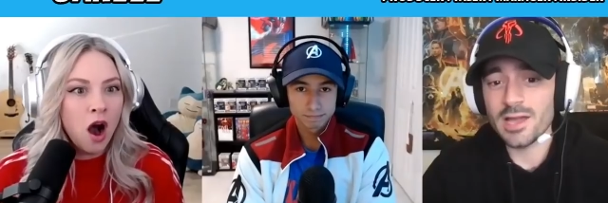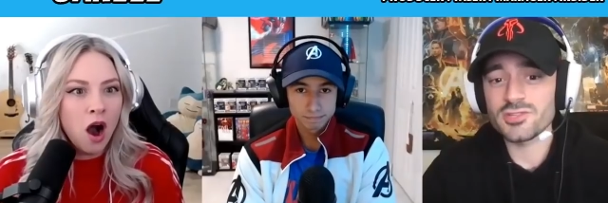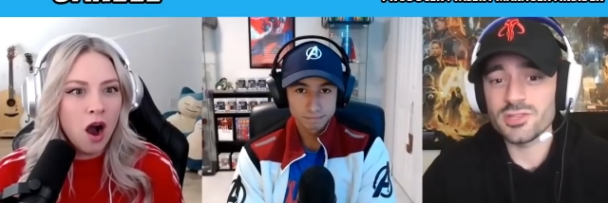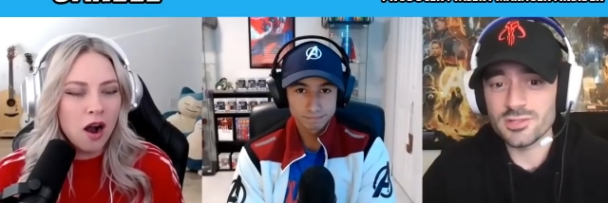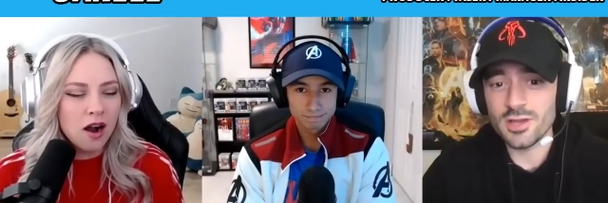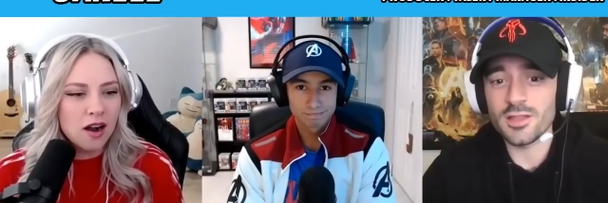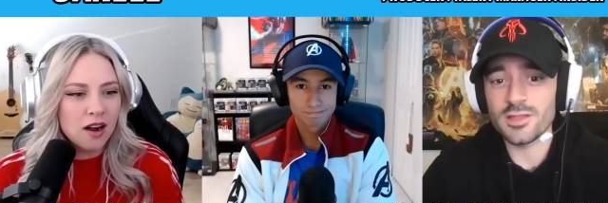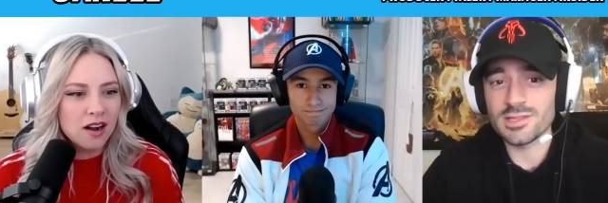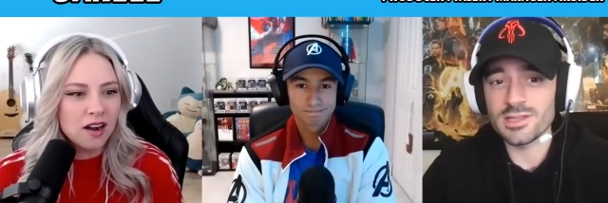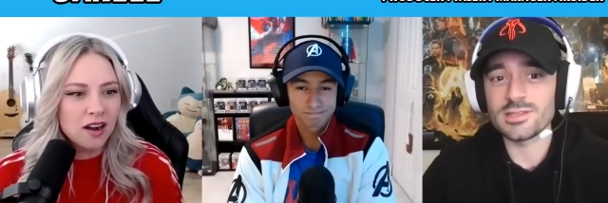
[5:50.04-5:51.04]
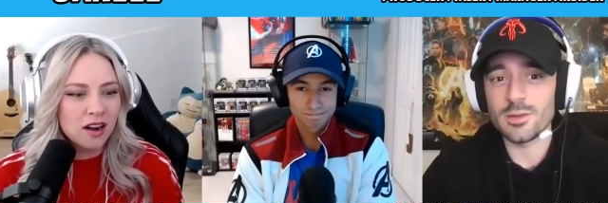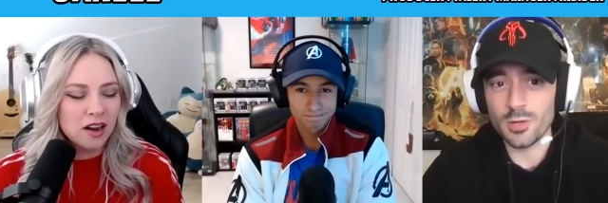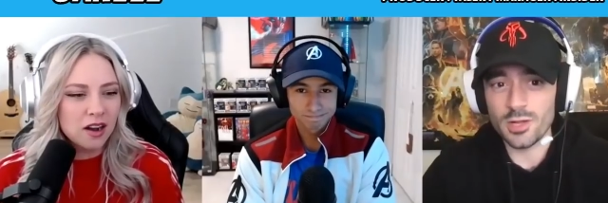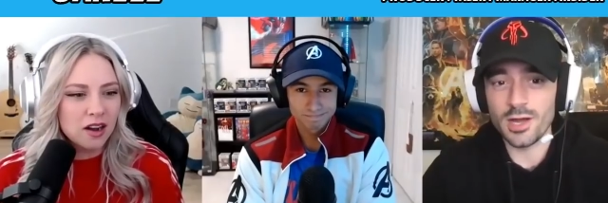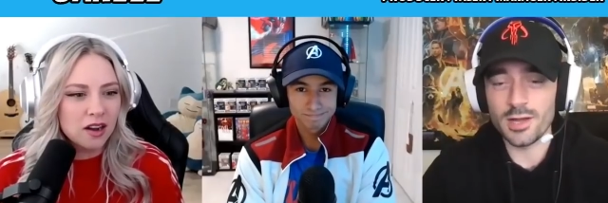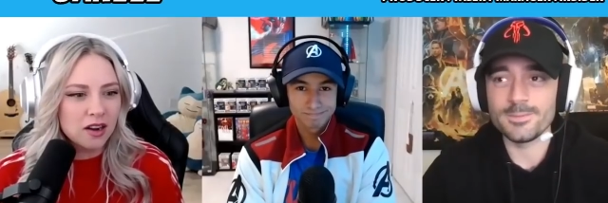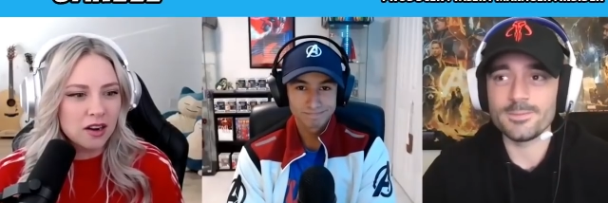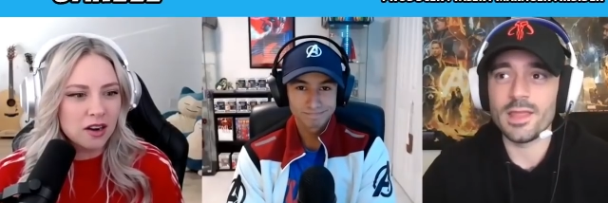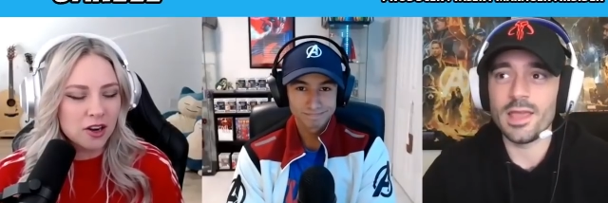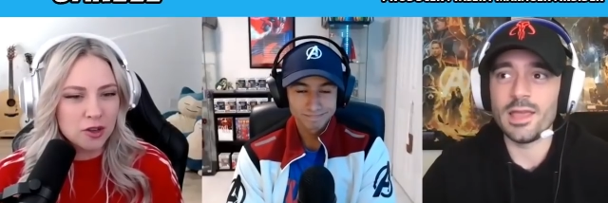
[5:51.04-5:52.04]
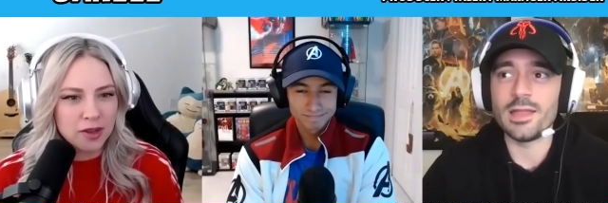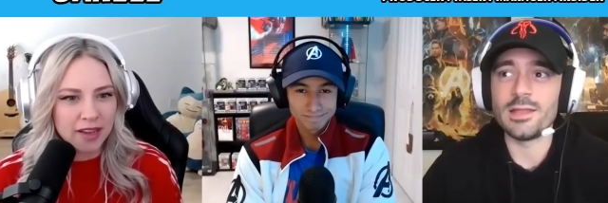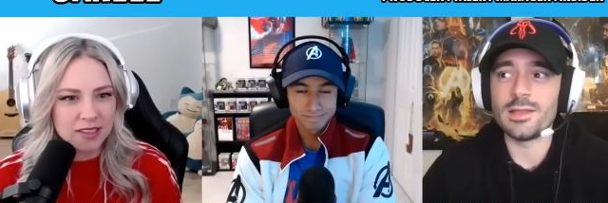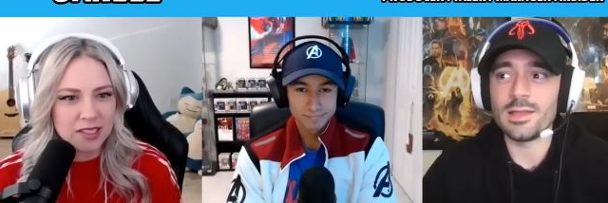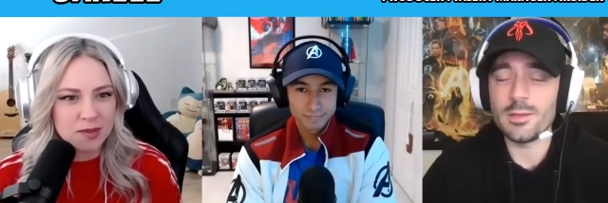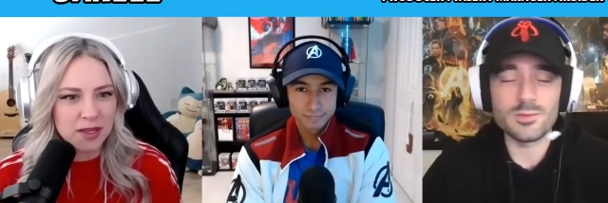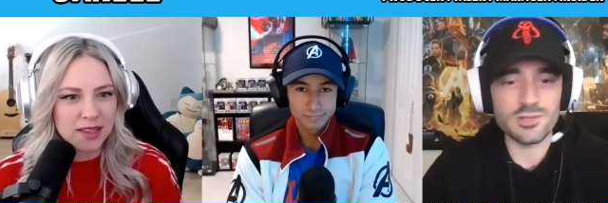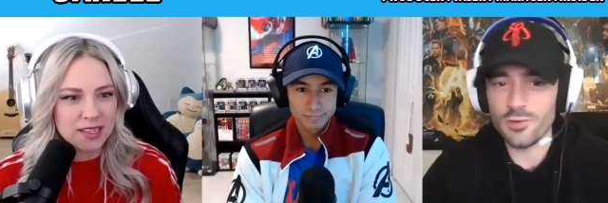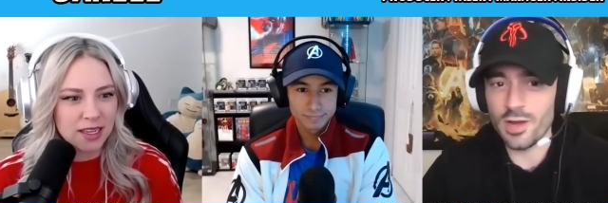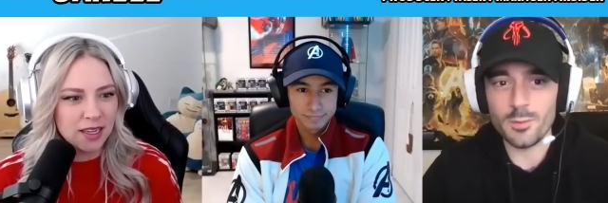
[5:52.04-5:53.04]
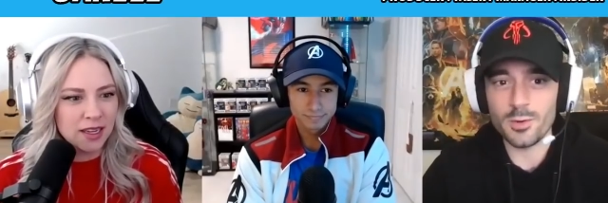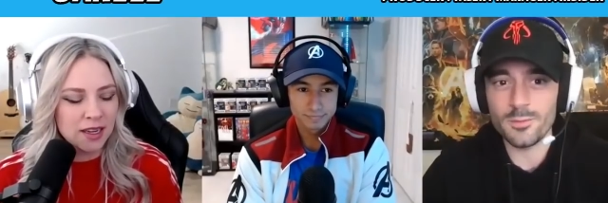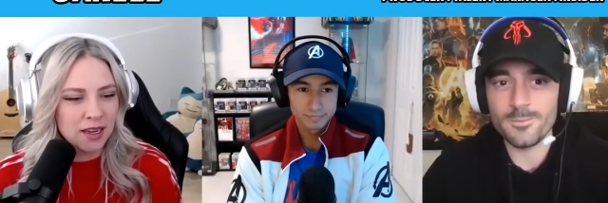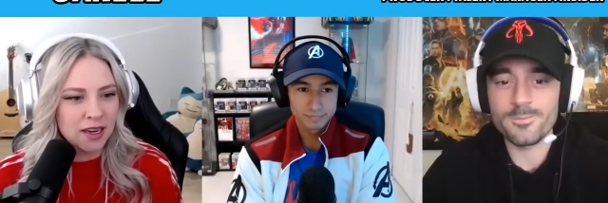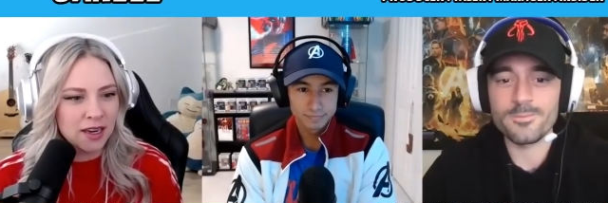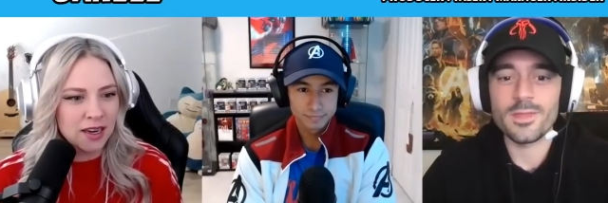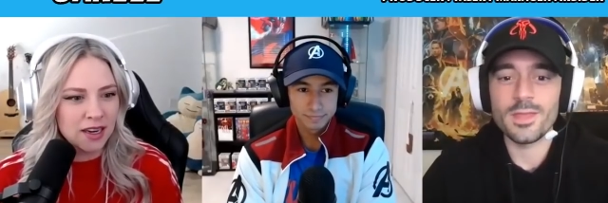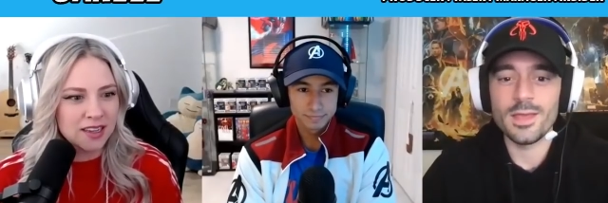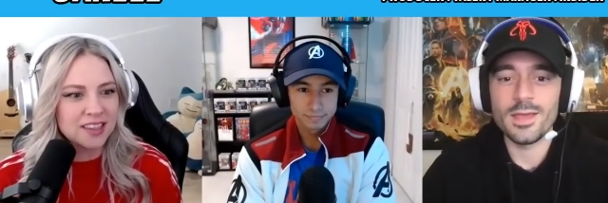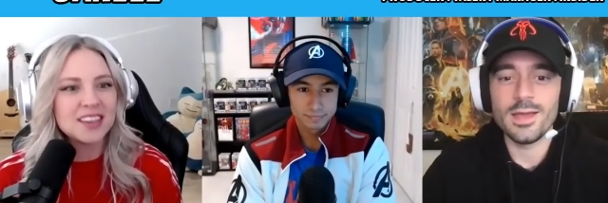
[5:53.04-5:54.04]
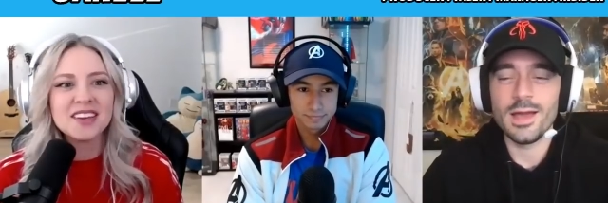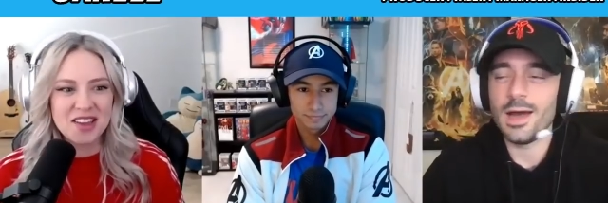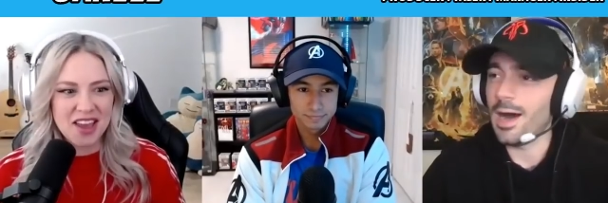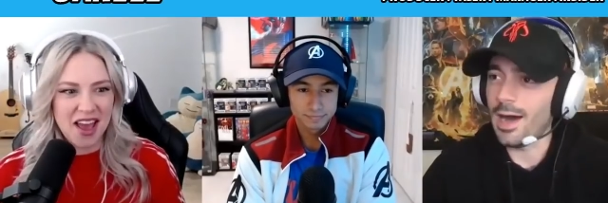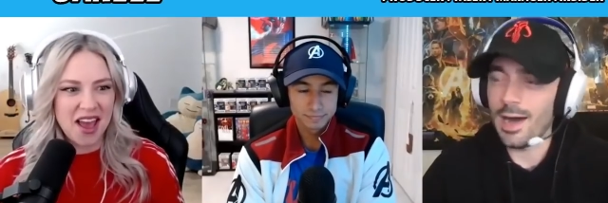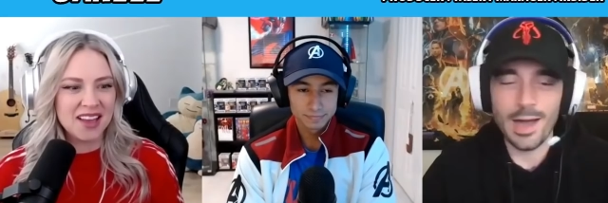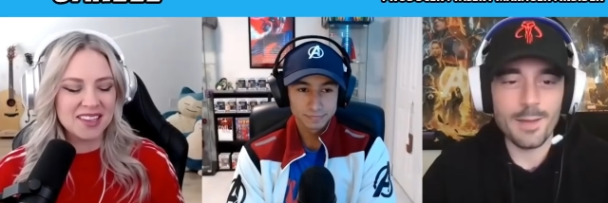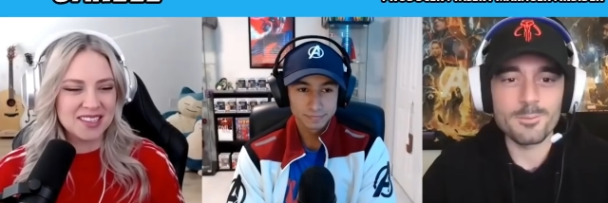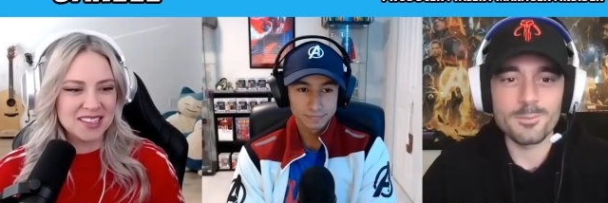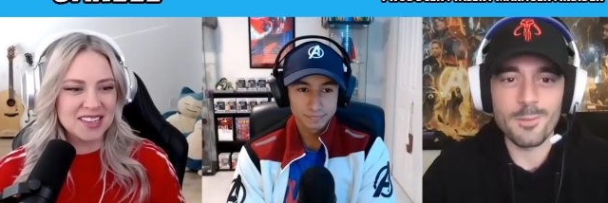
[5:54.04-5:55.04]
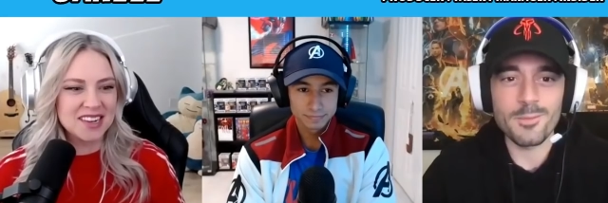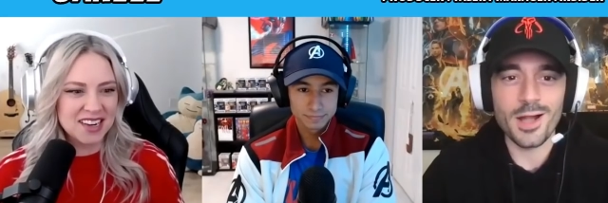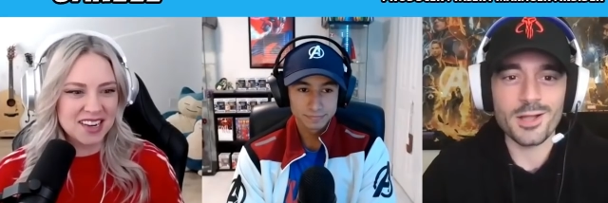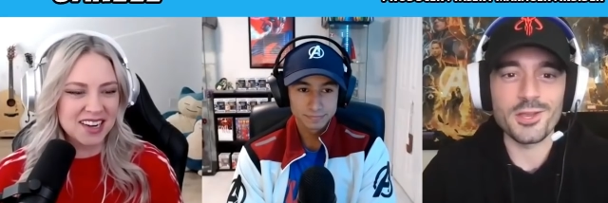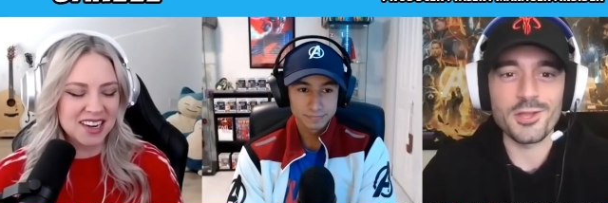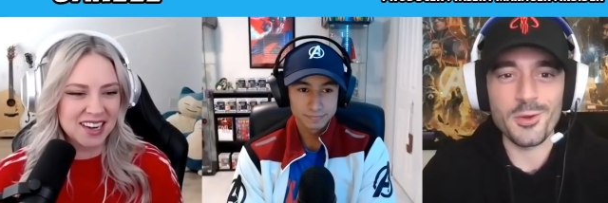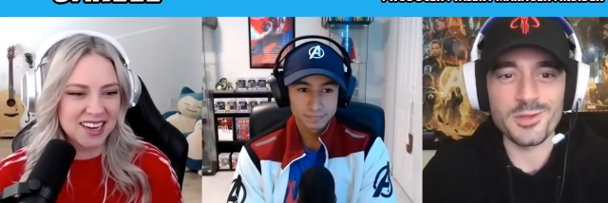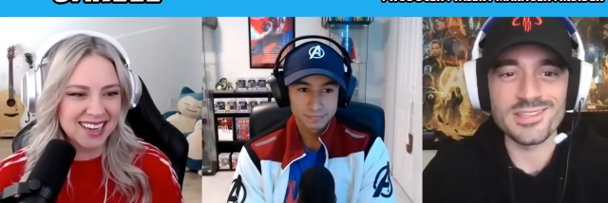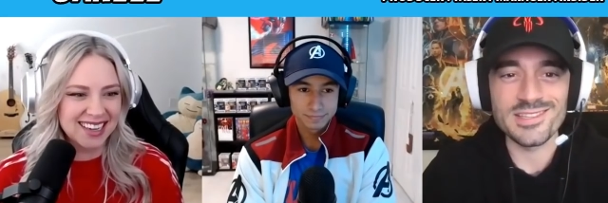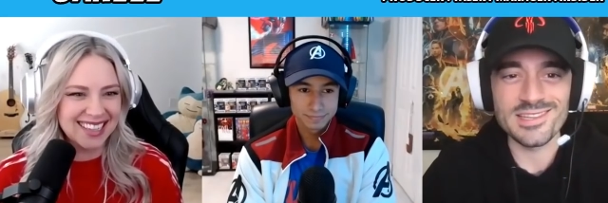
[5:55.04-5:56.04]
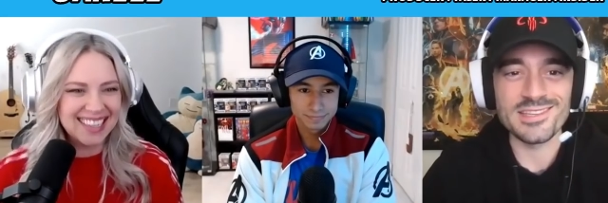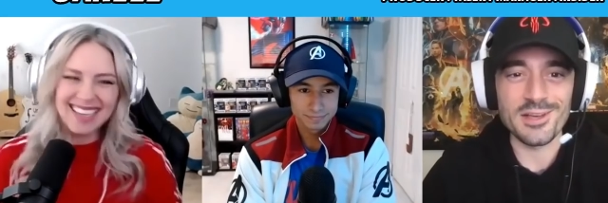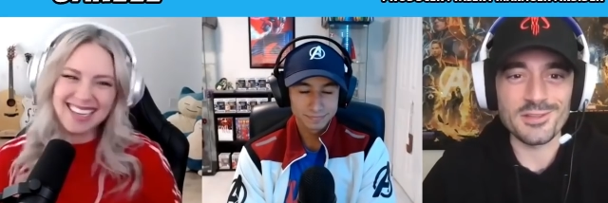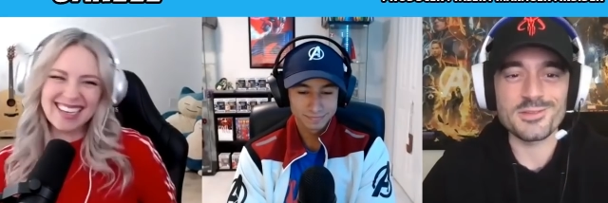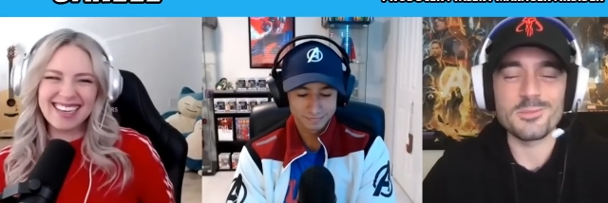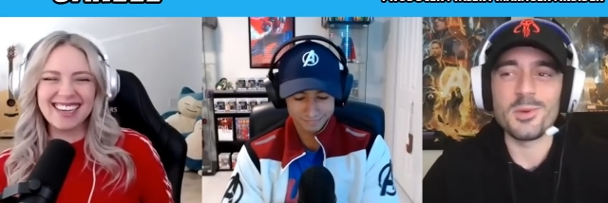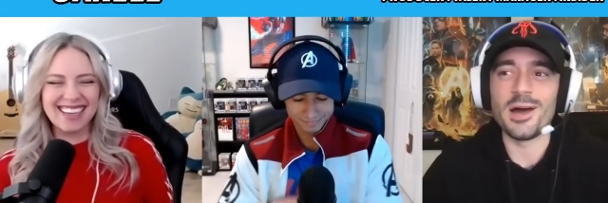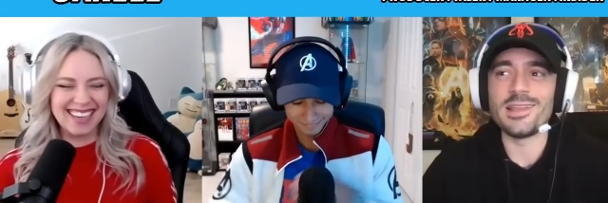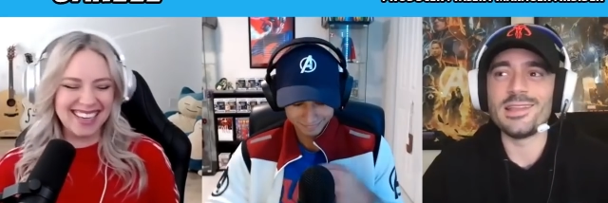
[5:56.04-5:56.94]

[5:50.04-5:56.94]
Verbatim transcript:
Speaker 1: actually saw the scenes that were cut. Are and allowed to spill he was the incredible. tea? Yes. Uh, I'm I'm not going to go into details, but